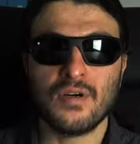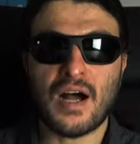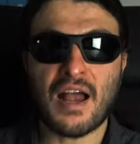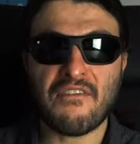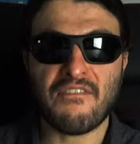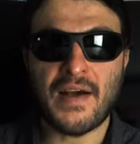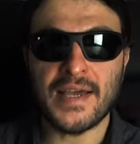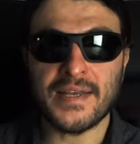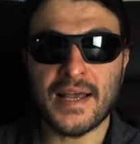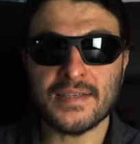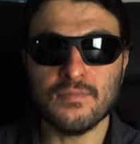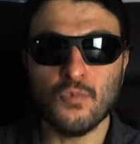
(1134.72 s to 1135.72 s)
I find,
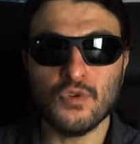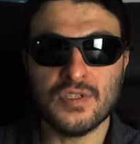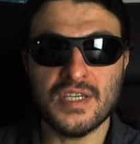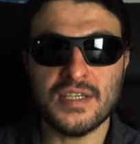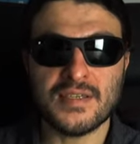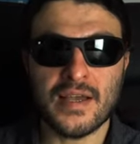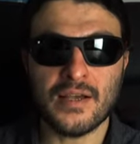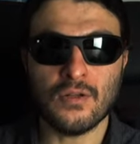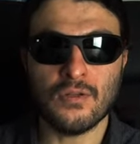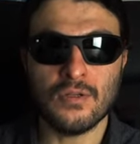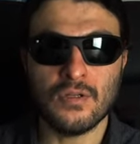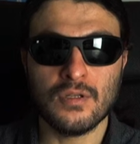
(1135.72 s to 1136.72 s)
has more
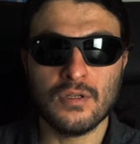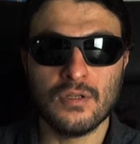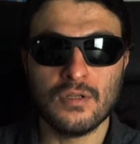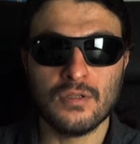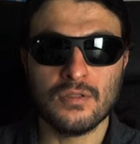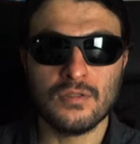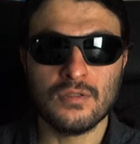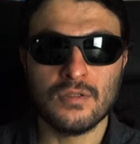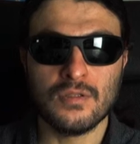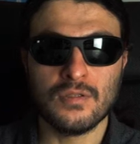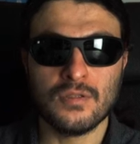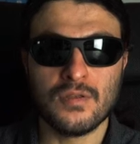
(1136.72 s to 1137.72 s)
detail
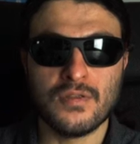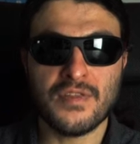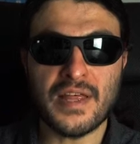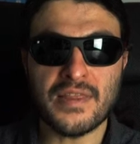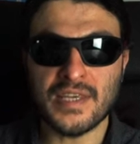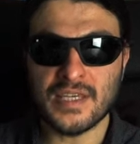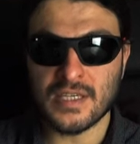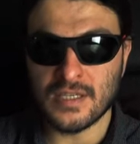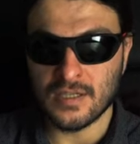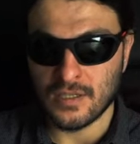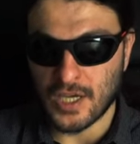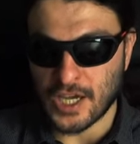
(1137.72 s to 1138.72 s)
than the
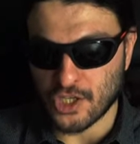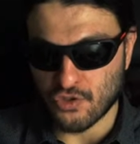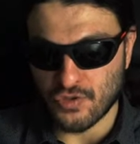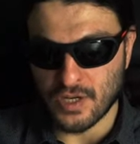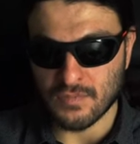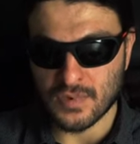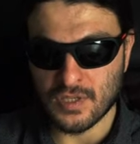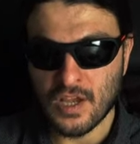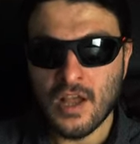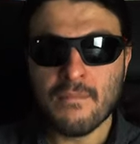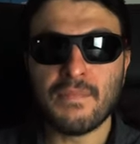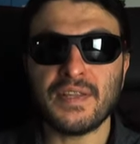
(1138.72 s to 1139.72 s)
Atriums.
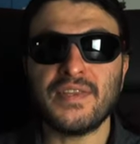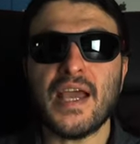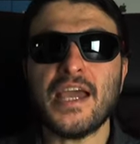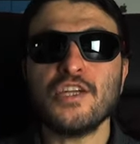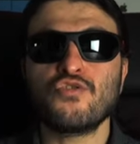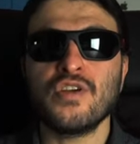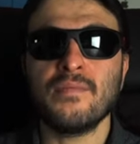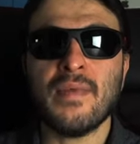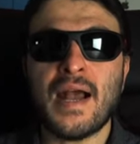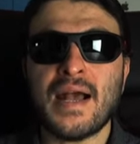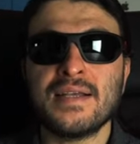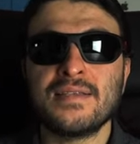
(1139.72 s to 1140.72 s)
But the Atrium
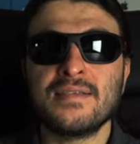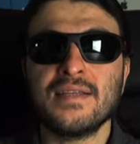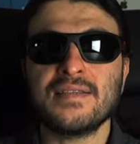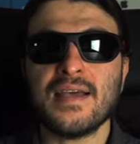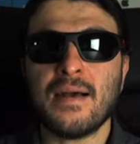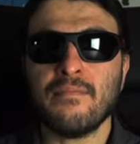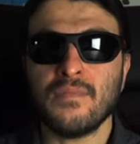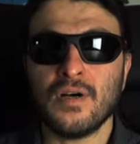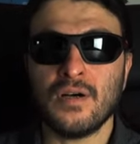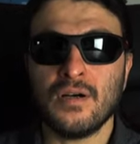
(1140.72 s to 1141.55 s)
has the timbre